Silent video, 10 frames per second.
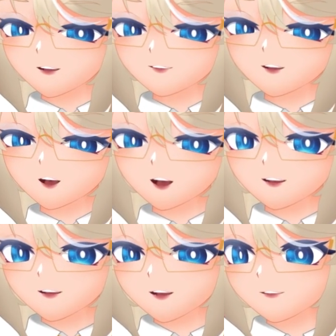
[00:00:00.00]
Nah,
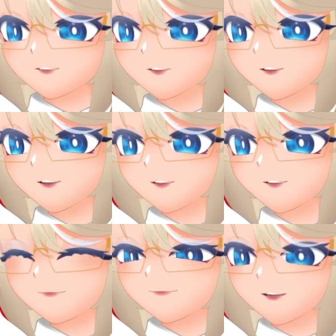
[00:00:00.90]
I think that it's
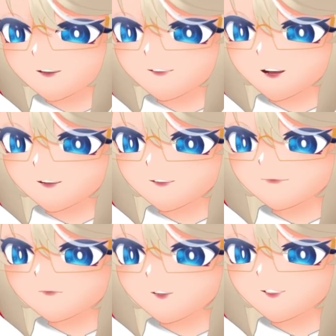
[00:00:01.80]
something that needs
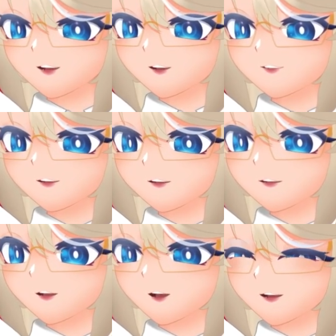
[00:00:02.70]
more
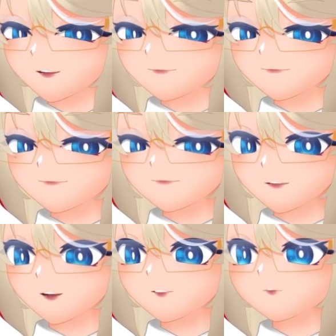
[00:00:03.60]
discussion,
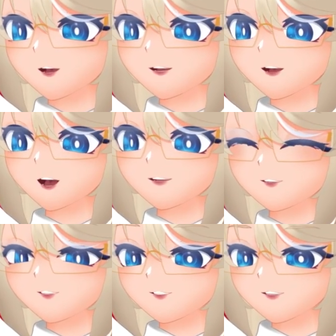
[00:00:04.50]
but you cannot
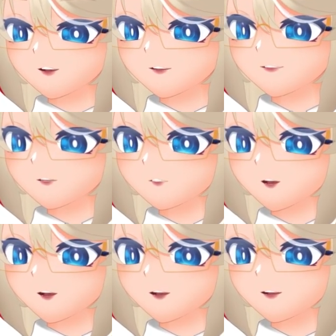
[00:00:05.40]
just
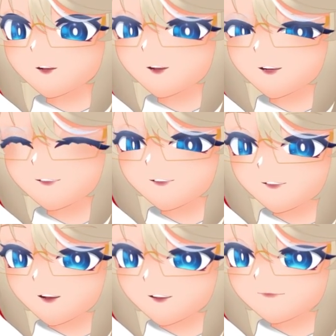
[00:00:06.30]
ignore the
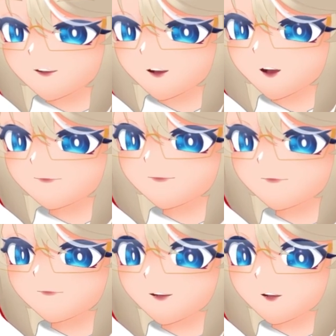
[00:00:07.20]
safety of the
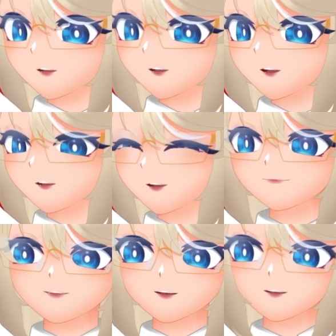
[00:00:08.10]
rigger,
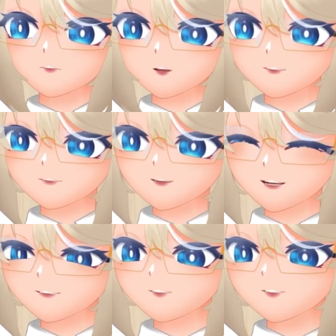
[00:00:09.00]
but you also
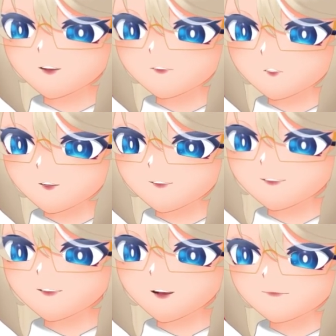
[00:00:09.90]
can't just ignore the
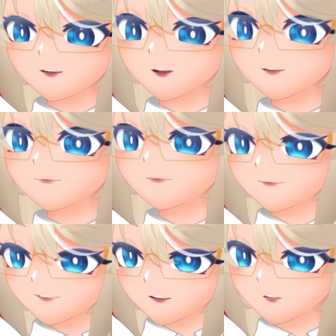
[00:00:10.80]
safety of the
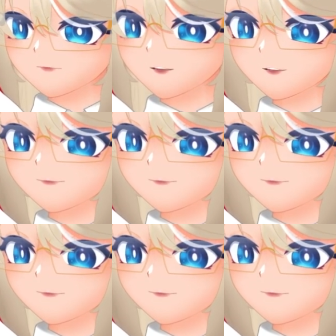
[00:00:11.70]
VTuber.